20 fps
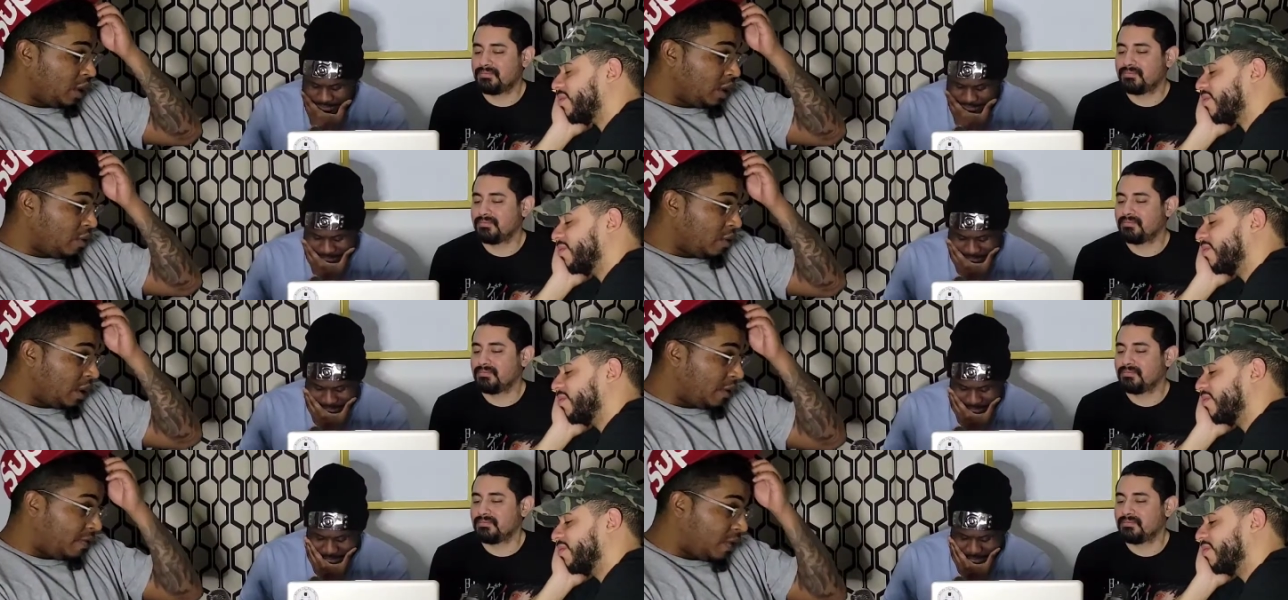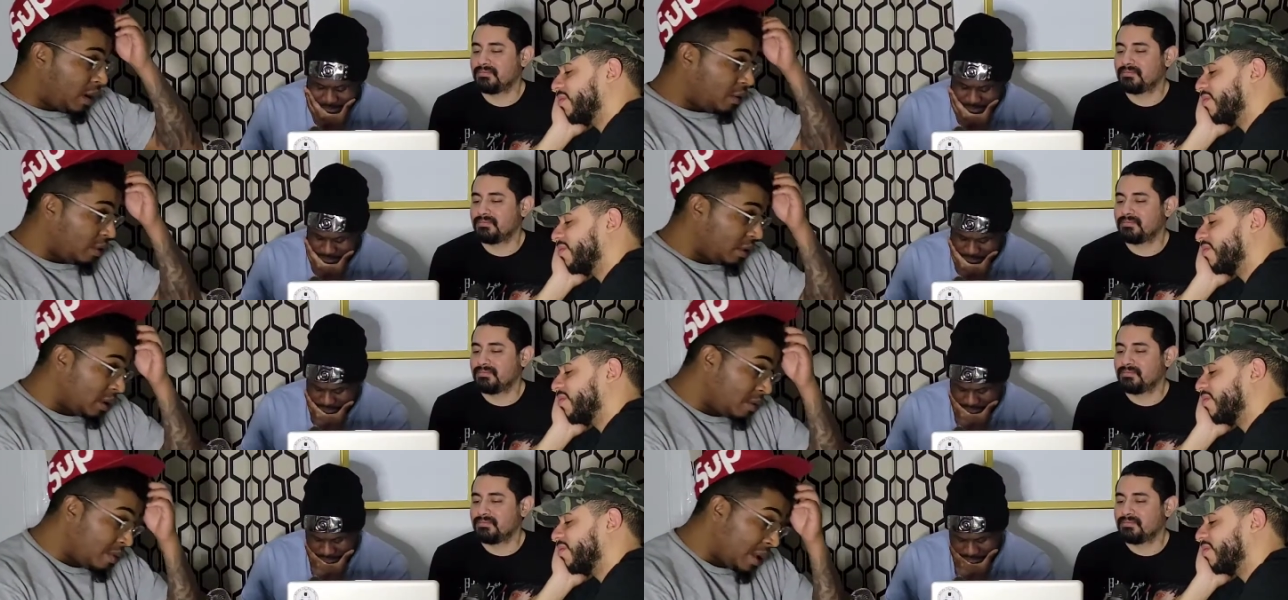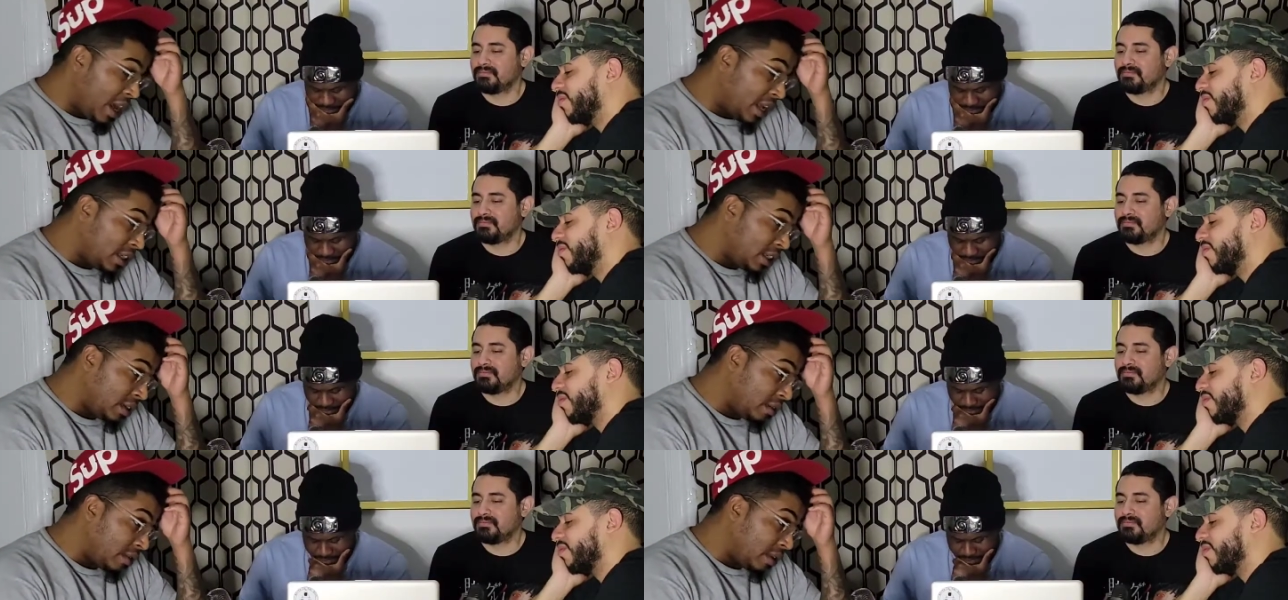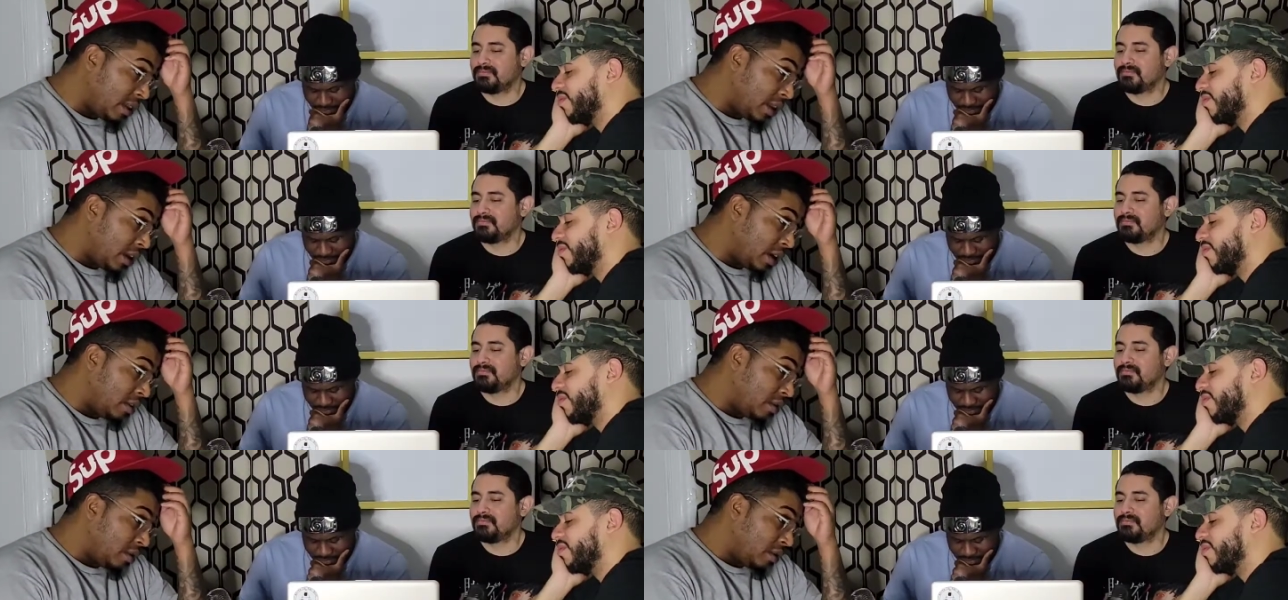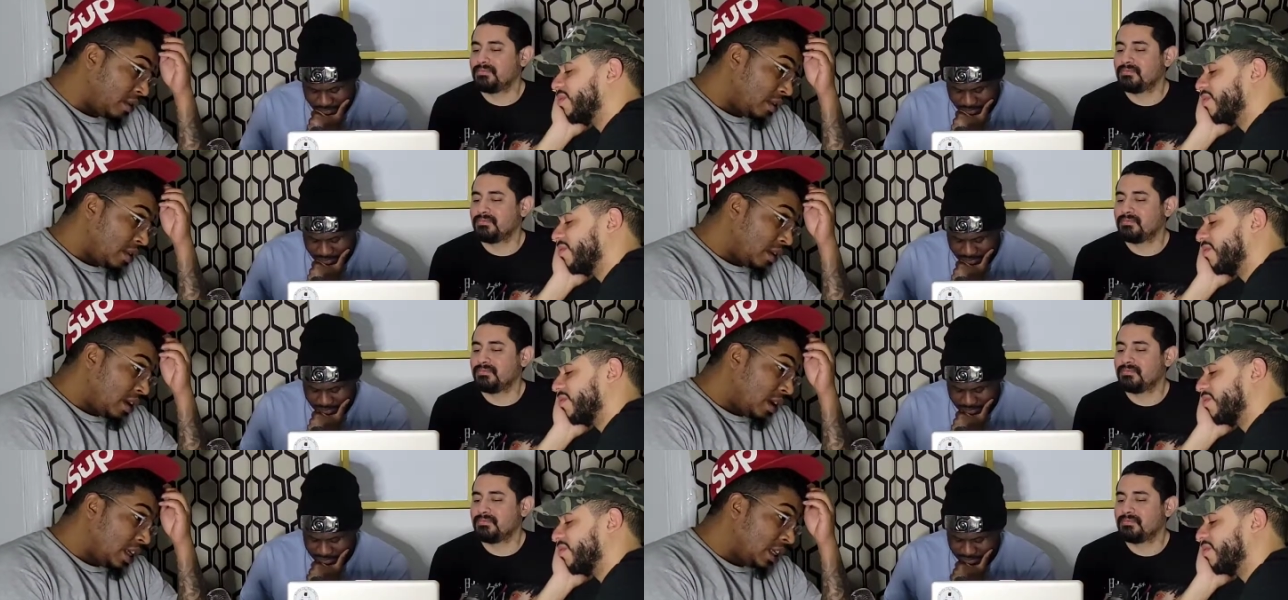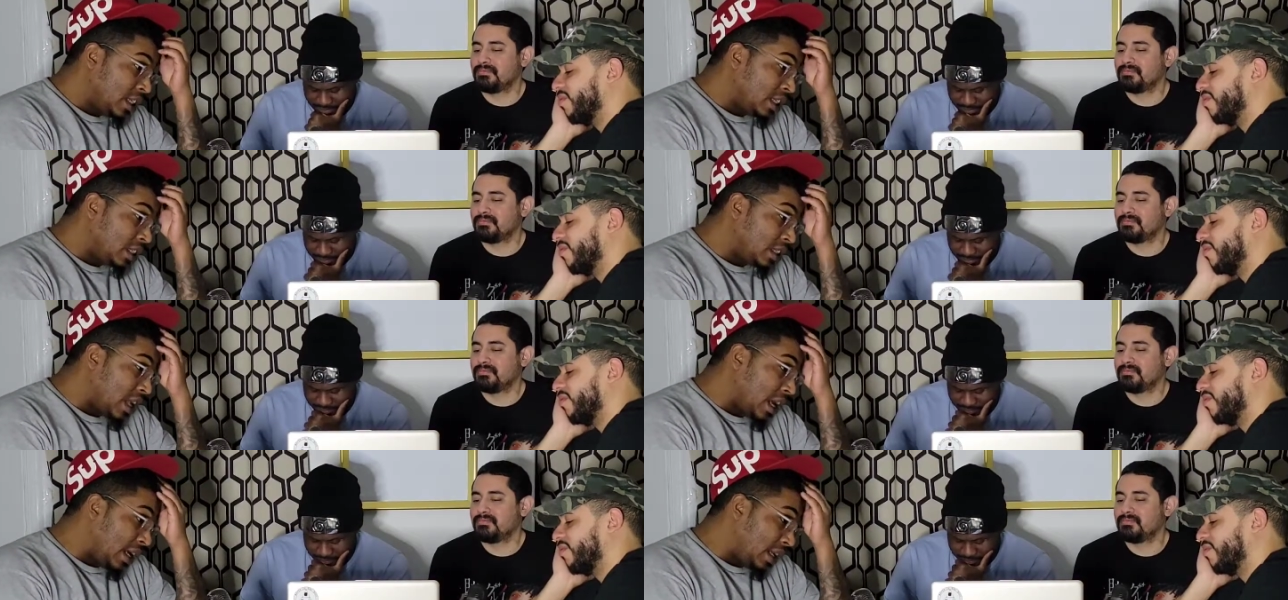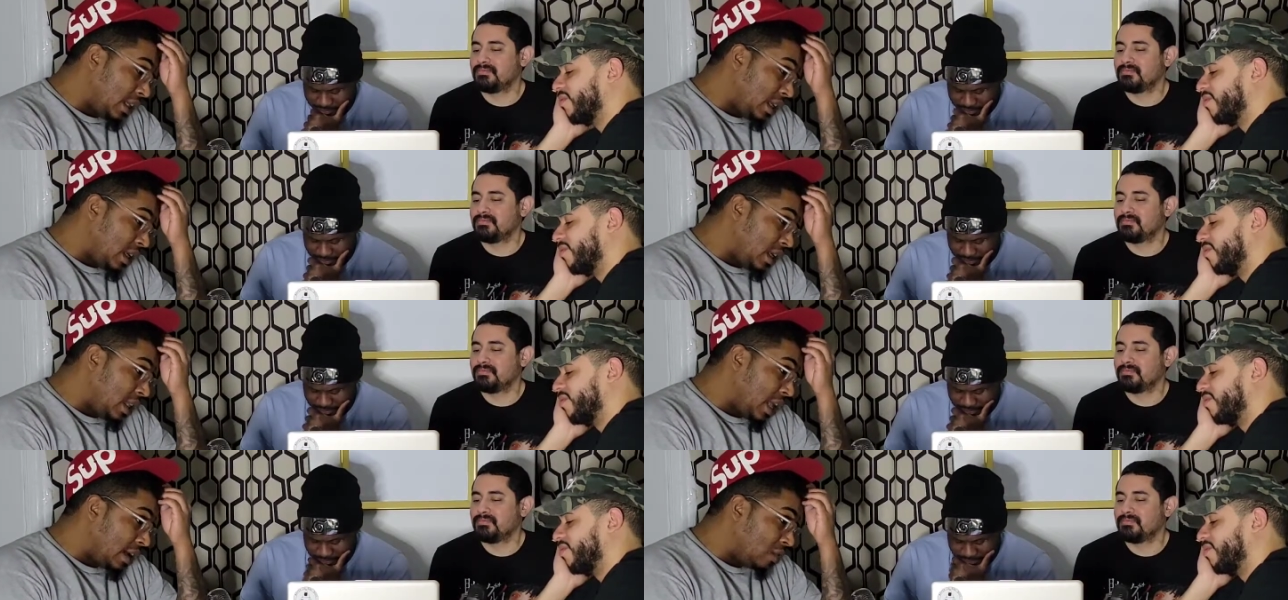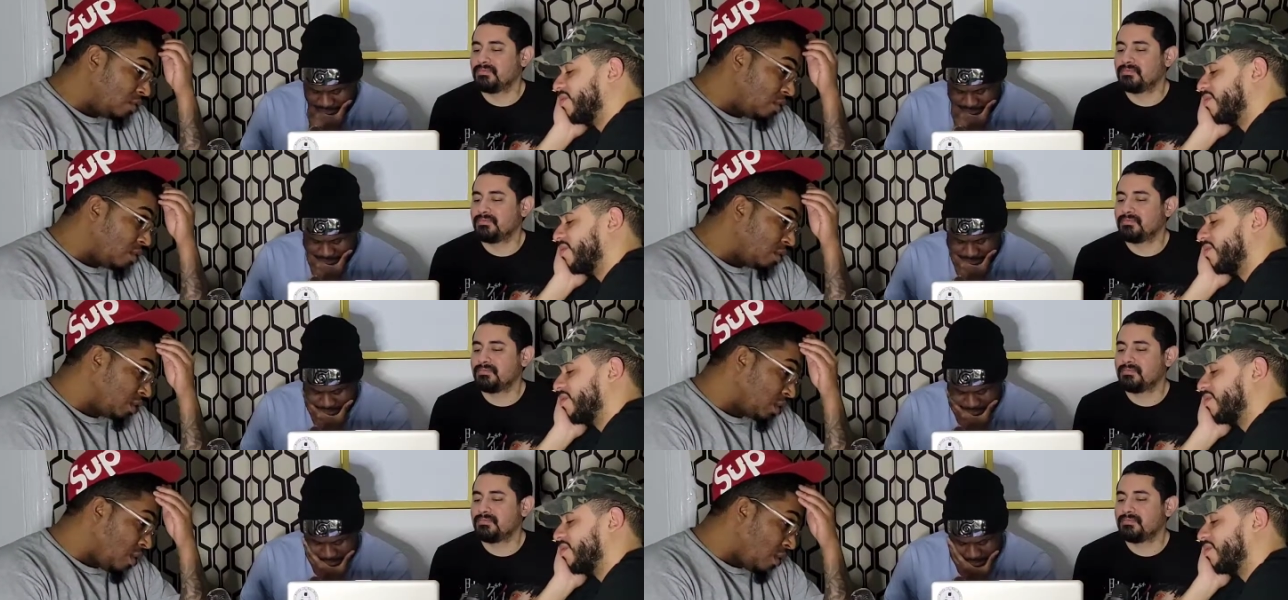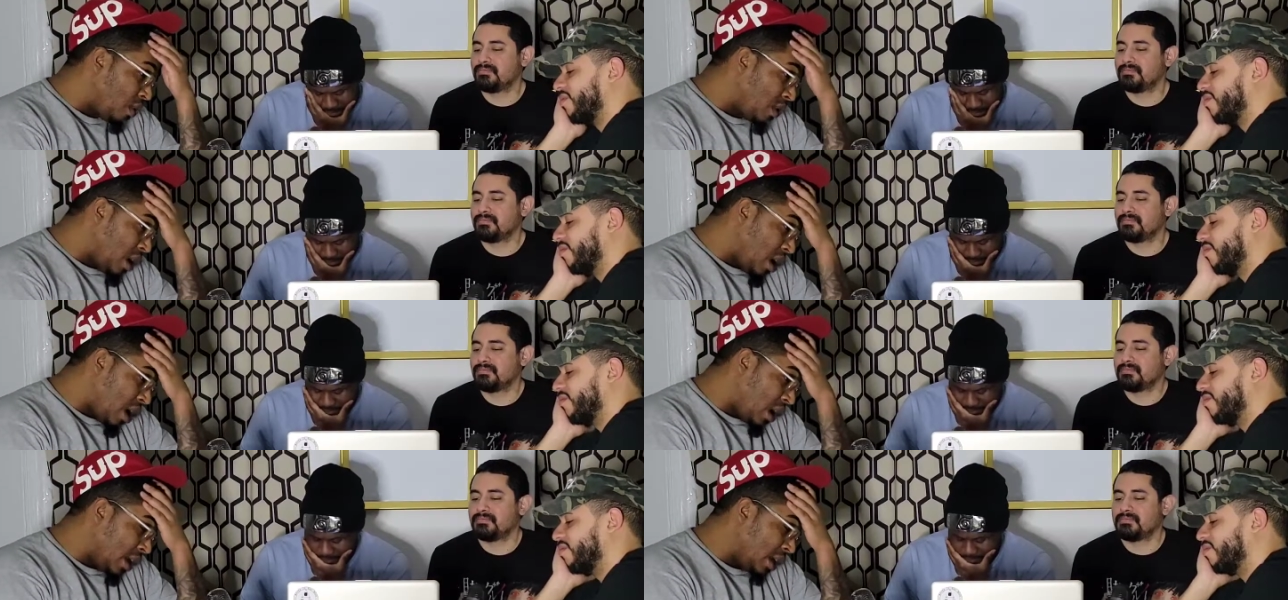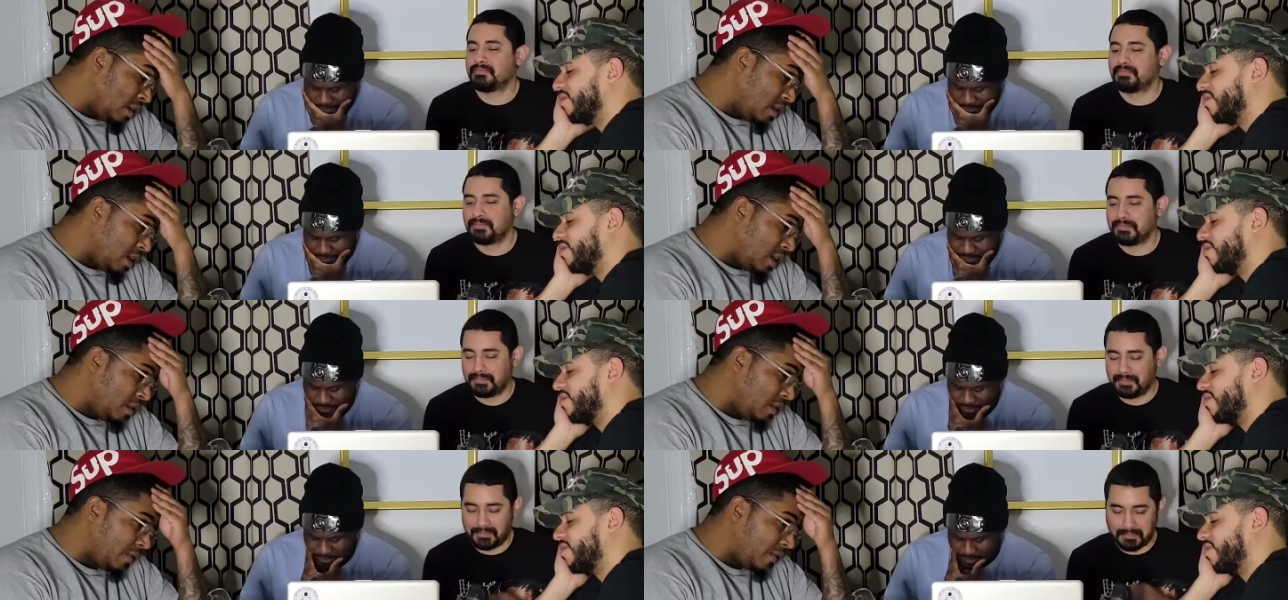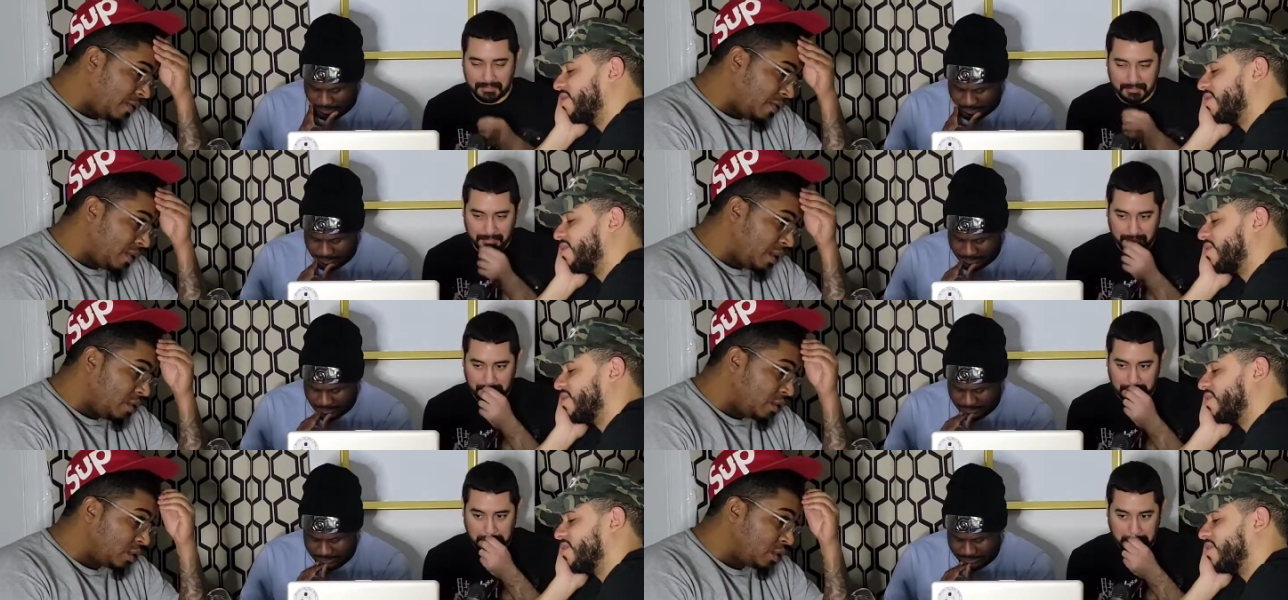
Speaker 1: really want to fuck with the magic really. He just liked what was going on. He